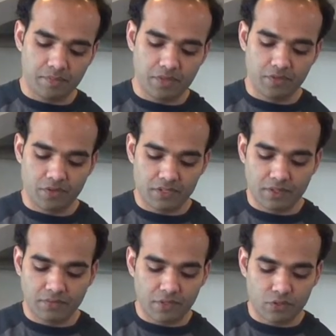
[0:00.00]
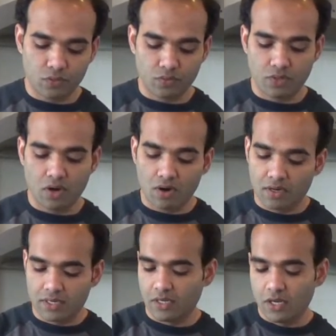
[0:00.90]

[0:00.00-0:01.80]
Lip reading: If you are someone who would not